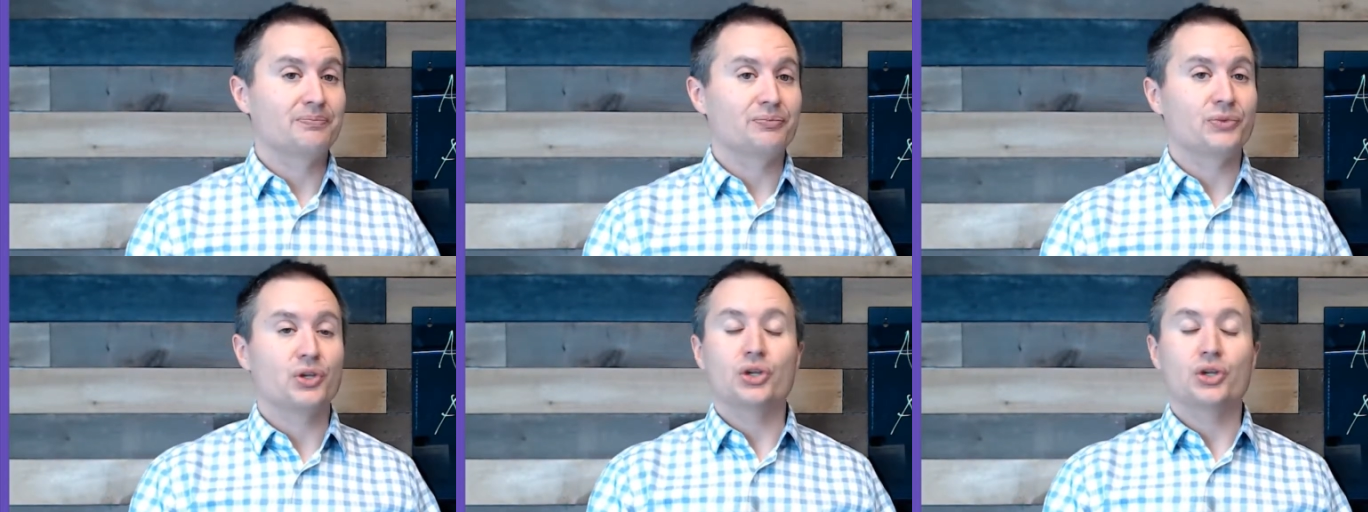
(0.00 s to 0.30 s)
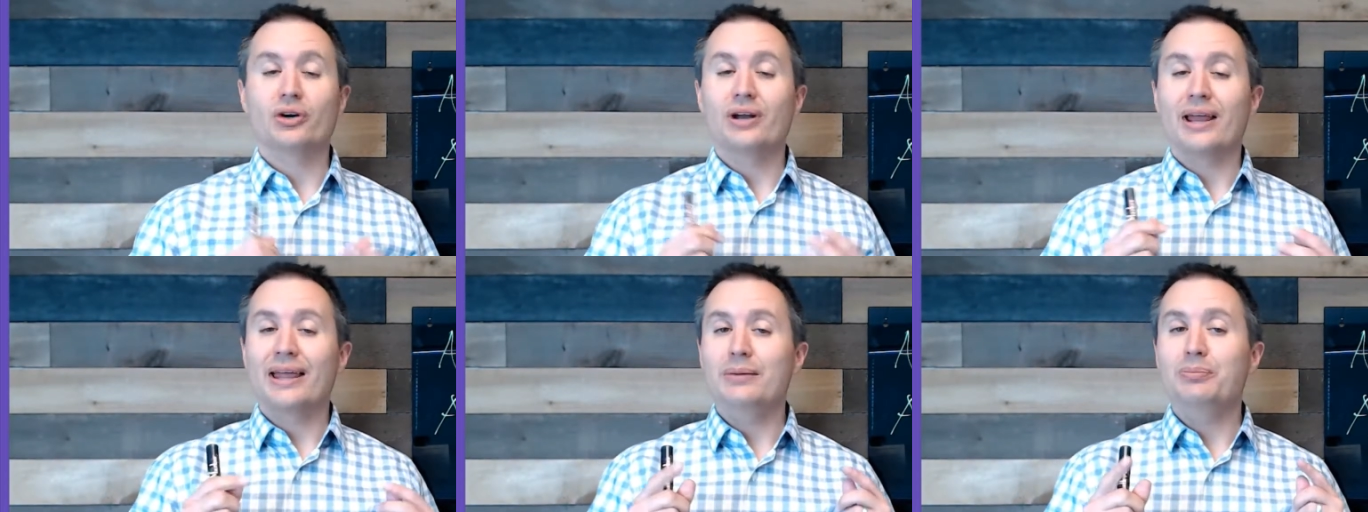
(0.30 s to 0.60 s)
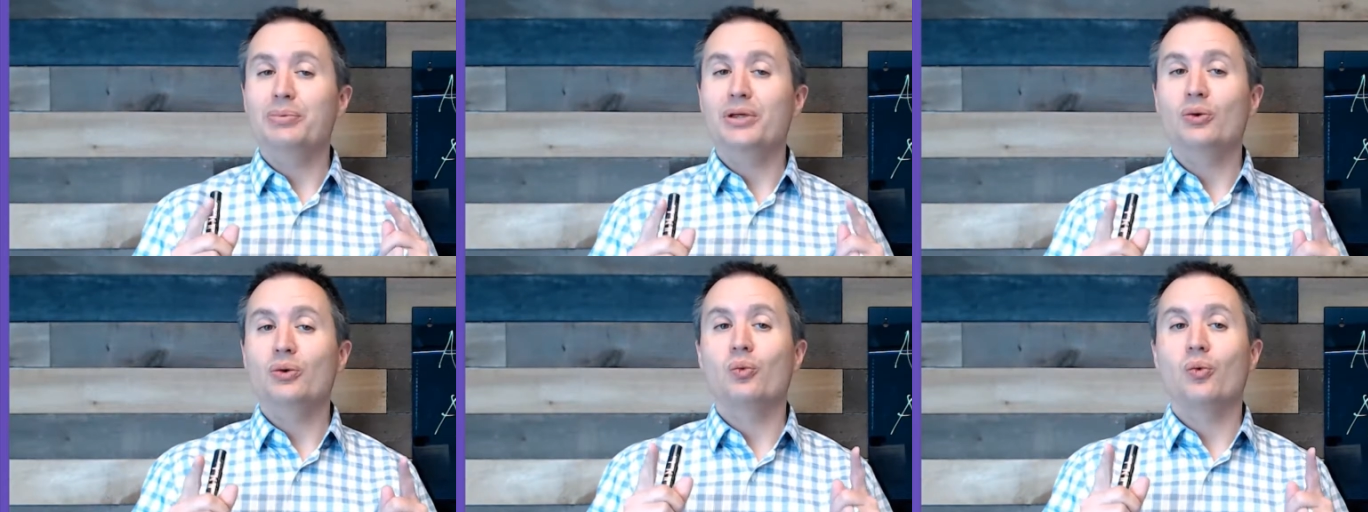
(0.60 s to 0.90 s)
your
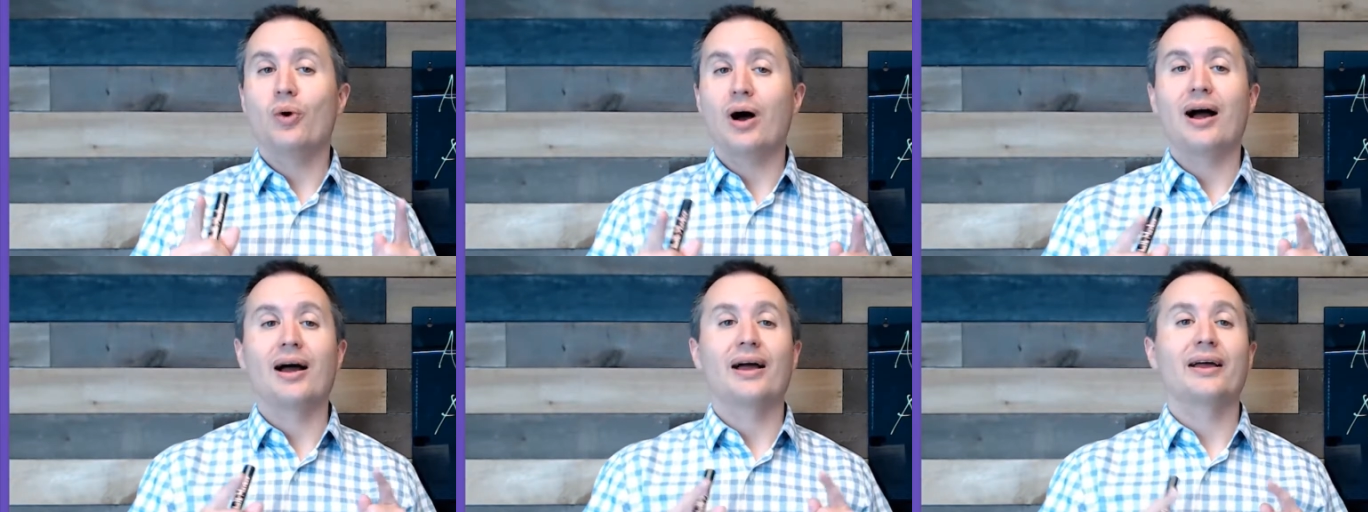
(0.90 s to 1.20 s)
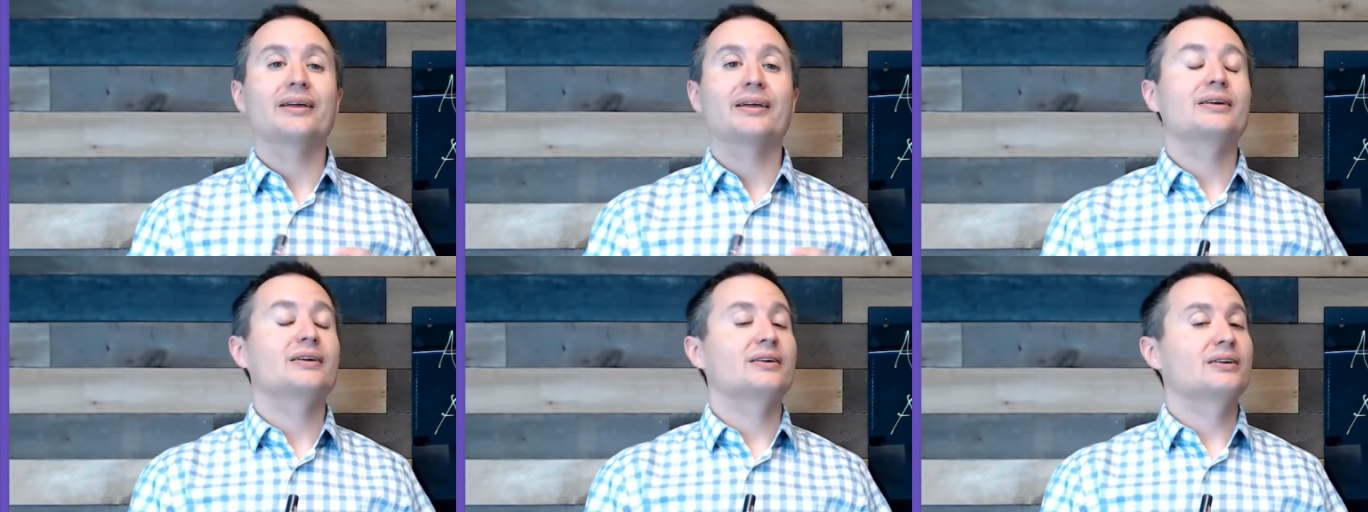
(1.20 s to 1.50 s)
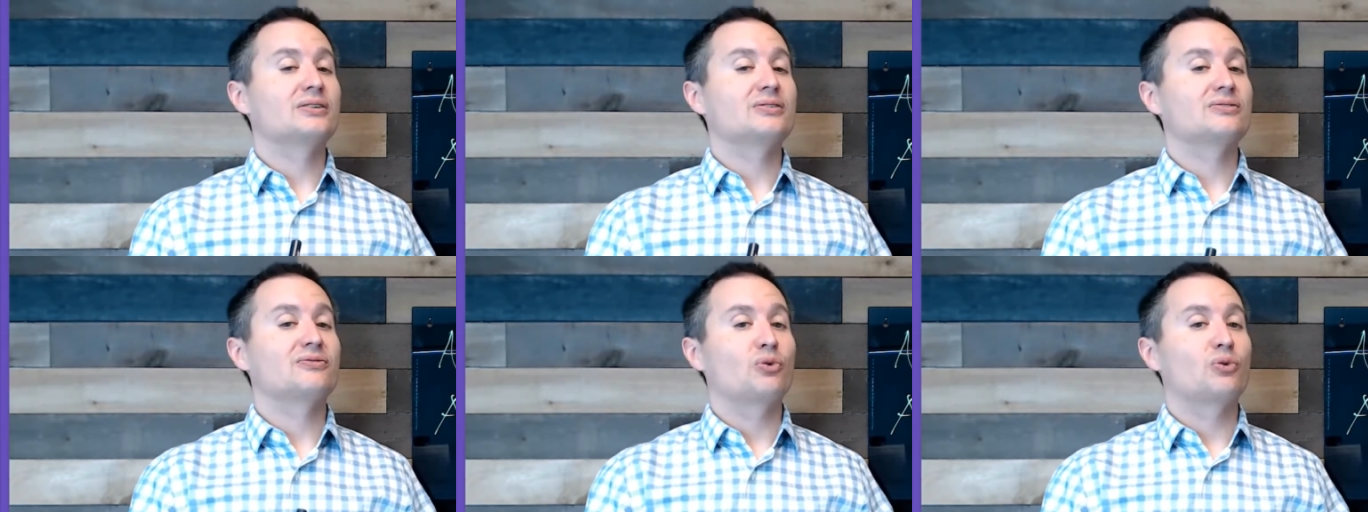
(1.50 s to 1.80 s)
APY
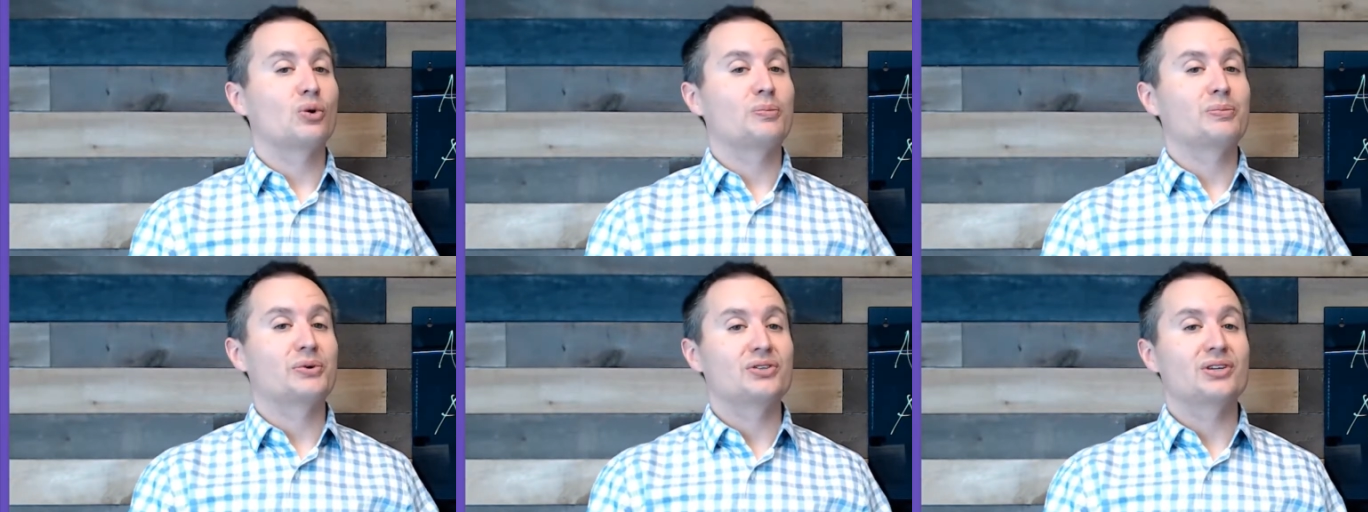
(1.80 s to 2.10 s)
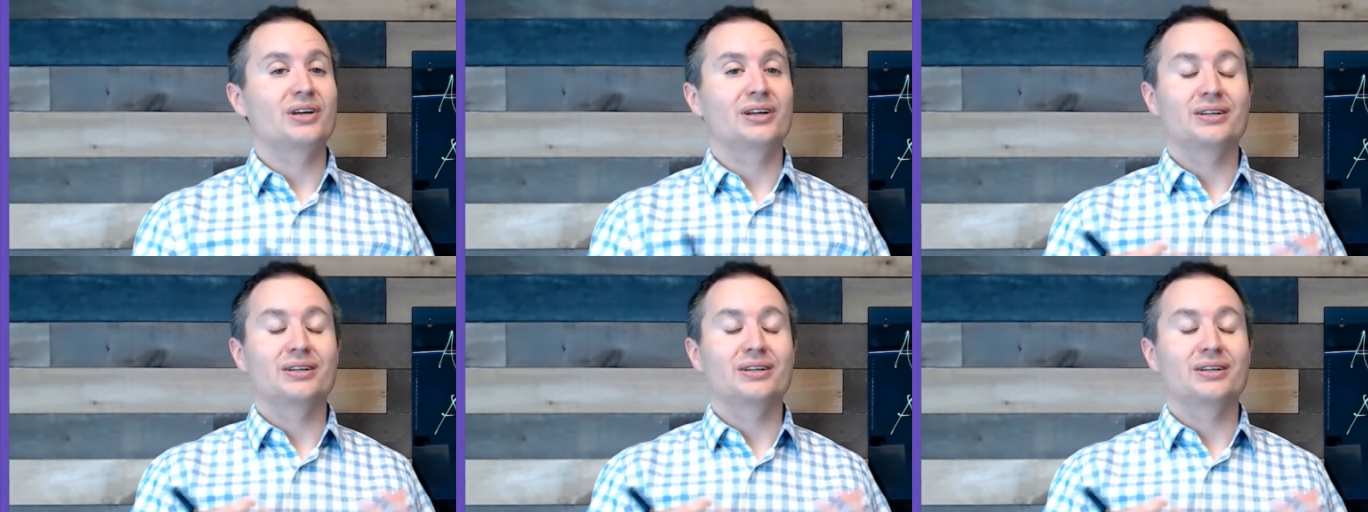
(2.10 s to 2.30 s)
is 4%.